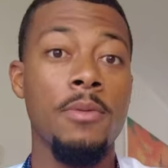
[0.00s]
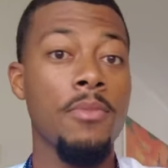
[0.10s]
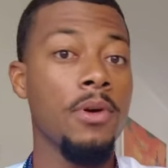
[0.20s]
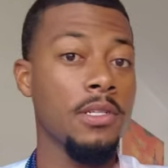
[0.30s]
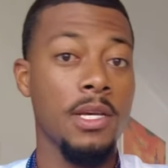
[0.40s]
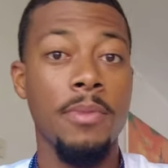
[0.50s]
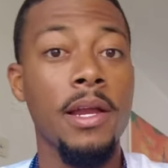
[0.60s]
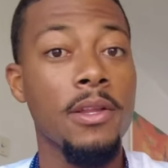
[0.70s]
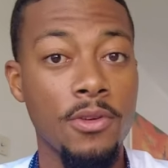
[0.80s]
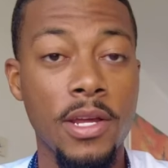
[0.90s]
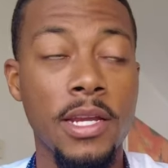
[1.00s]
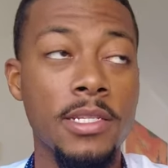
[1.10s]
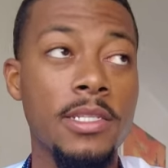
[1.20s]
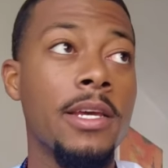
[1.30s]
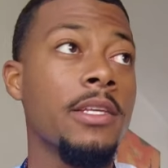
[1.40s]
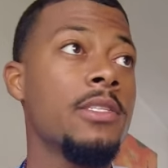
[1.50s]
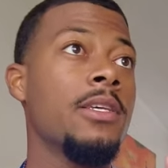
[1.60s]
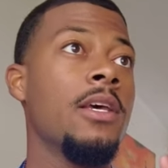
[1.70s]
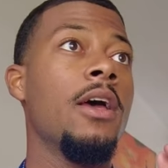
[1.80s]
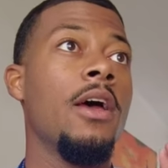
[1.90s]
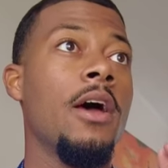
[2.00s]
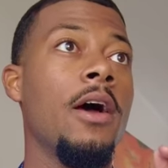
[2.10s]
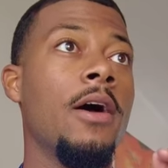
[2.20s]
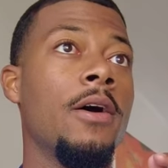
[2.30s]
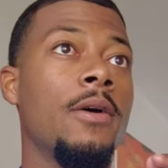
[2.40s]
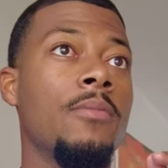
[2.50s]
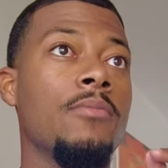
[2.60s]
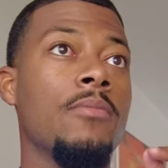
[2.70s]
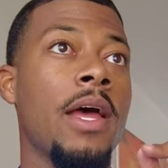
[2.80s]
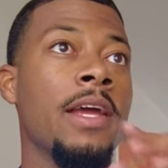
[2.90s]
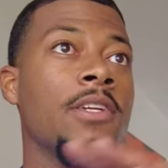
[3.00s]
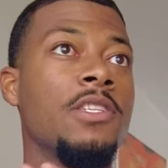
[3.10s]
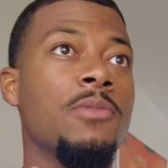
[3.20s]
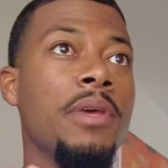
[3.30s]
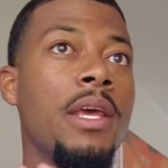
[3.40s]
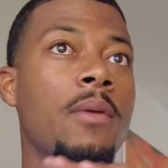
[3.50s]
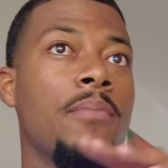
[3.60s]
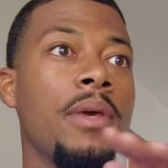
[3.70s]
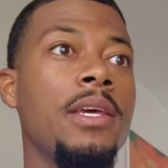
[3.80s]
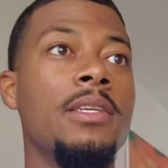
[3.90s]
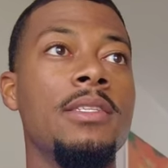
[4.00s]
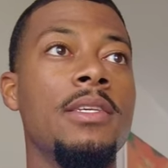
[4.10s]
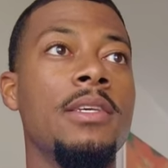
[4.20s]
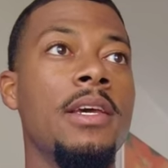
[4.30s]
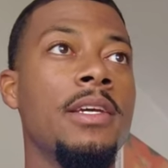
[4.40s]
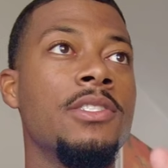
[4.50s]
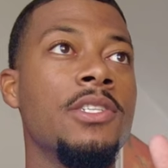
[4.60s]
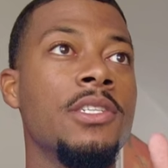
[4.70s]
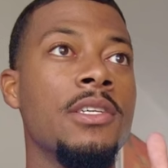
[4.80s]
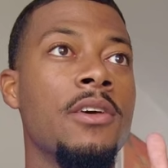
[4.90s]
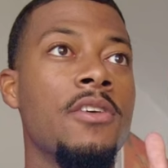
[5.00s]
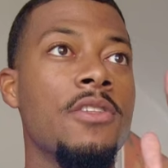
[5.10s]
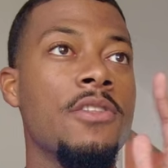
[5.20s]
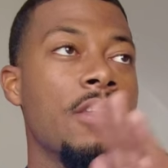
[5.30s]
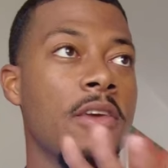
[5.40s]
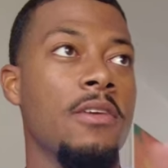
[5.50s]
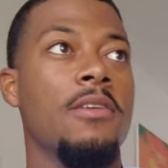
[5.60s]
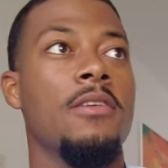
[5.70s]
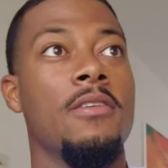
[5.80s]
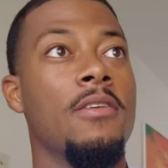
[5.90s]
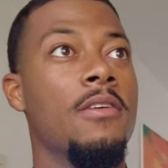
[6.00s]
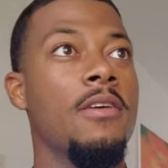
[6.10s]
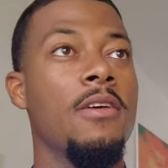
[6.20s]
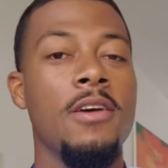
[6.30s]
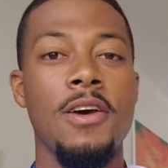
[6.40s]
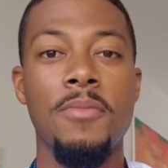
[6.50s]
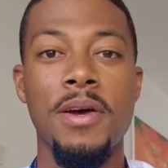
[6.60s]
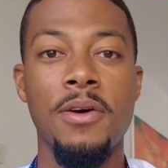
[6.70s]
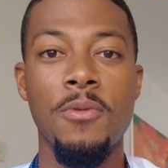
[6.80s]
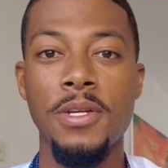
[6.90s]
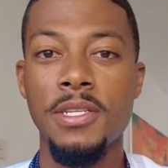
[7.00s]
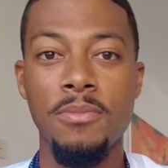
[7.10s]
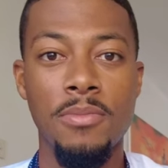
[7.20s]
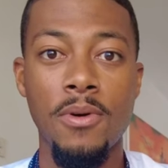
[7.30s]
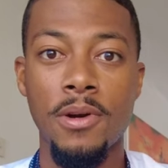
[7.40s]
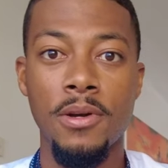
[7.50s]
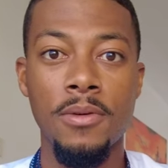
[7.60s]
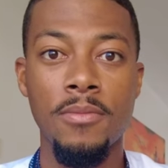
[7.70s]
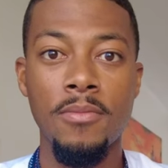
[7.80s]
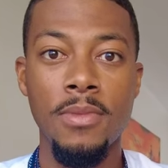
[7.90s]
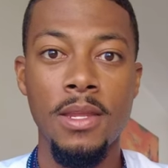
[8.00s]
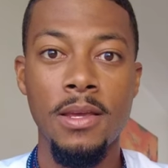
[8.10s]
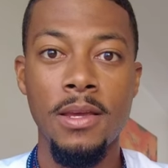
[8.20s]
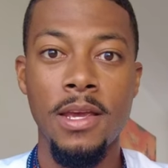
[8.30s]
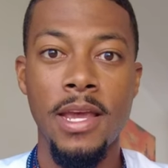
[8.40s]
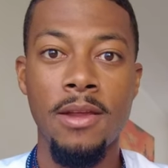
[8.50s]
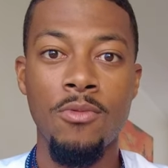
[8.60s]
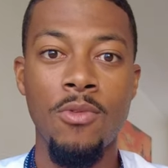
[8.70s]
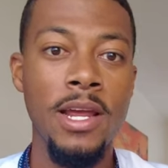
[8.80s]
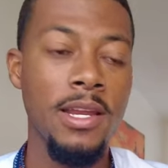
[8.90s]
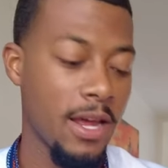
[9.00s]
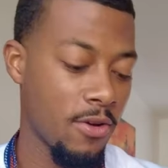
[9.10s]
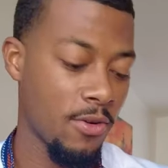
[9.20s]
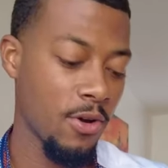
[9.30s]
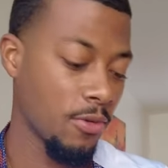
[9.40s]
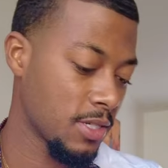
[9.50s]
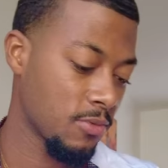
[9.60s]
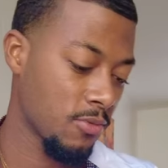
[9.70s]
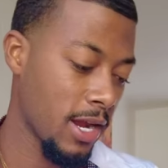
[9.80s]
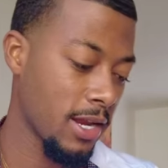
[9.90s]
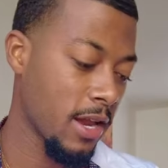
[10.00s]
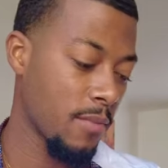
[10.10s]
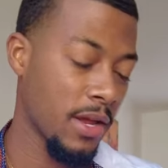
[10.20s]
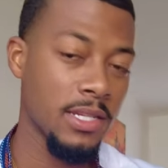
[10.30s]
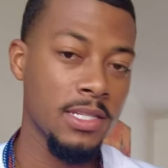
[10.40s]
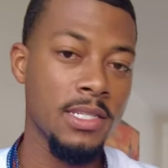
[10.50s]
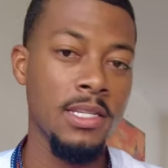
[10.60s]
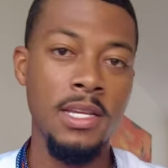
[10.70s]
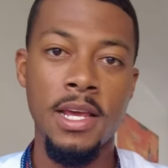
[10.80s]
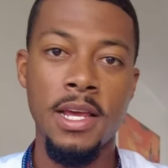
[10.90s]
because I'm out of the United States, I can just be at peace and just think about what's important and write down notes and write down my, it's